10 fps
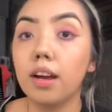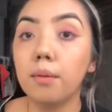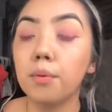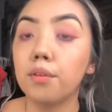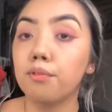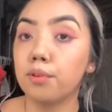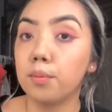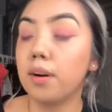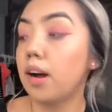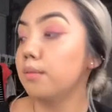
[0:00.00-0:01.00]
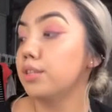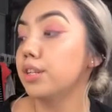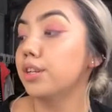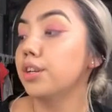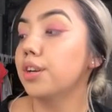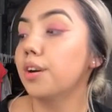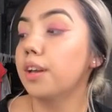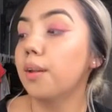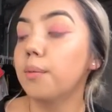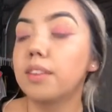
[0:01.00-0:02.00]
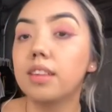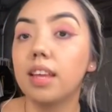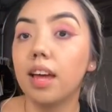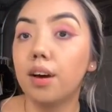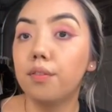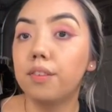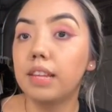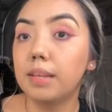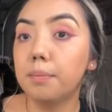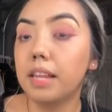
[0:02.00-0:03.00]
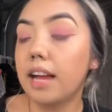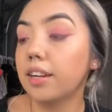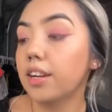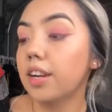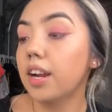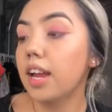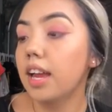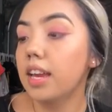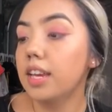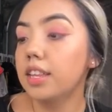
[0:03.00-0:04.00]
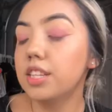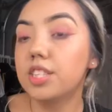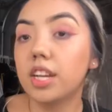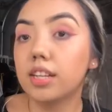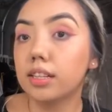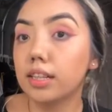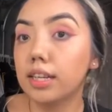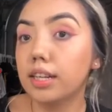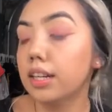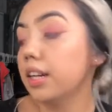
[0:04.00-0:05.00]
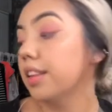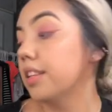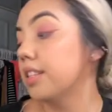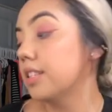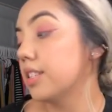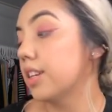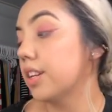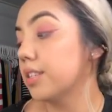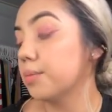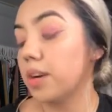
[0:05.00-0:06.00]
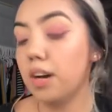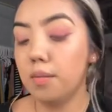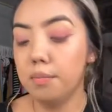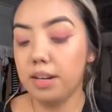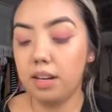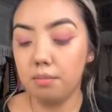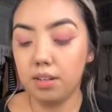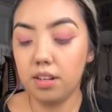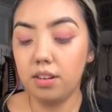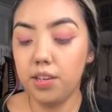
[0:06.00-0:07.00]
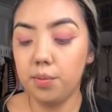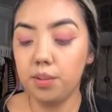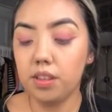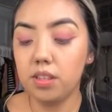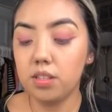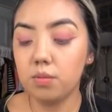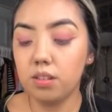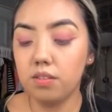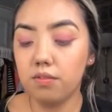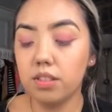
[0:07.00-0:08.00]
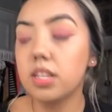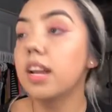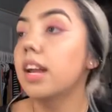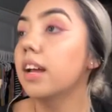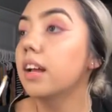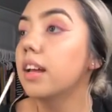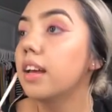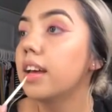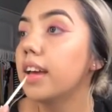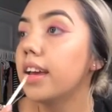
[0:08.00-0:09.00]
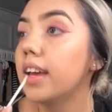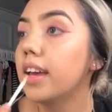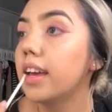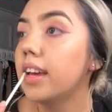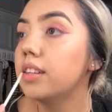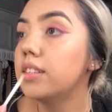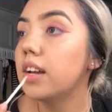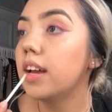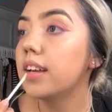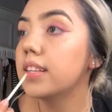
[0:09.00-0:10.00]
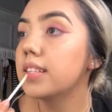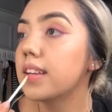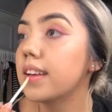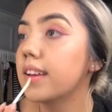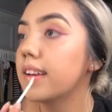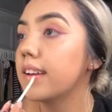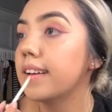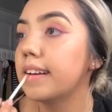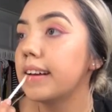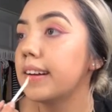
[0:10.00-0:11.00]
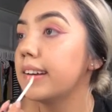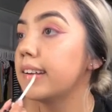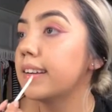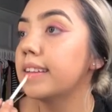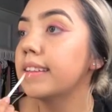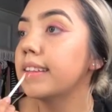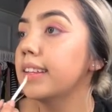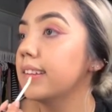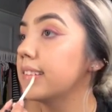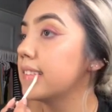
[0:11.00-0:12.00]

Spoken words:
a more affordable option, you could go in with the e.l.f. lip lacquer in the shade Clear. This is good as well, but I'm going to go in with this one for today and just put it on the lips.